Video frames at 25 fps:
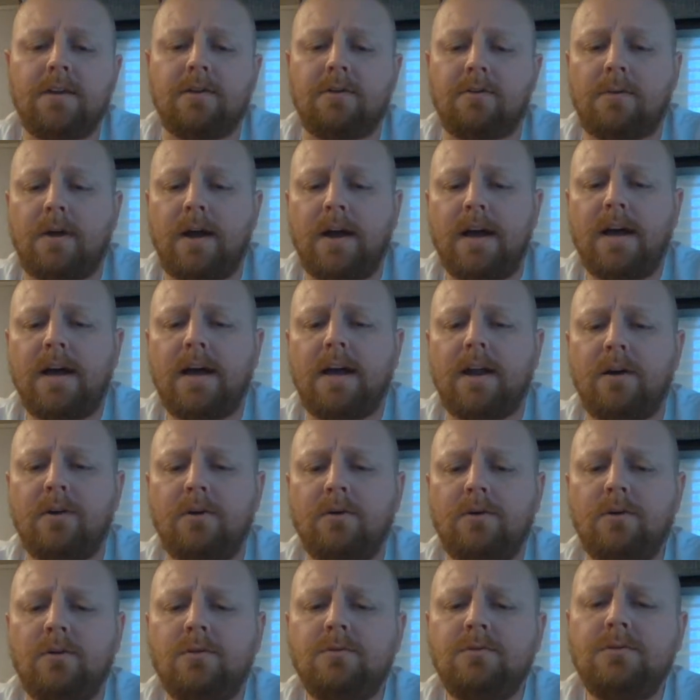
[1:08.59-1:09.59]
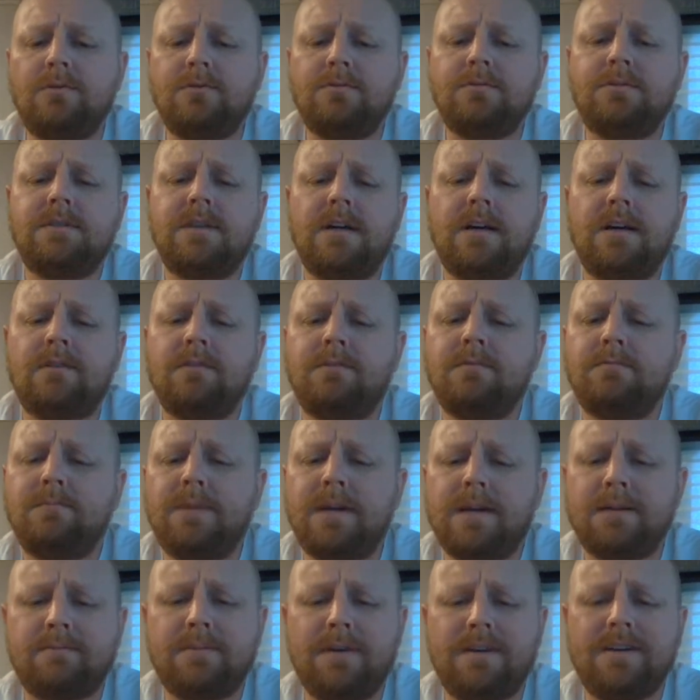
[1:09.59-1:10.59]
You ride old Tom
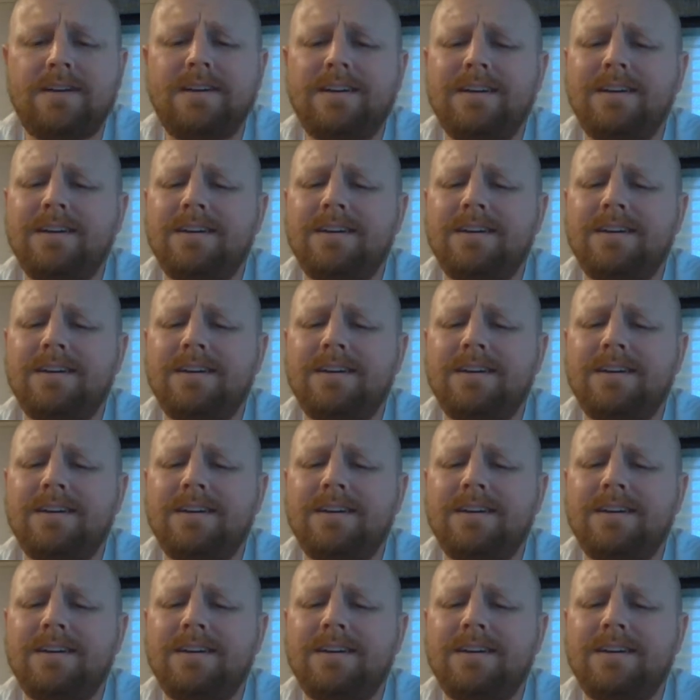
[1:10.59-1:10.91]
B,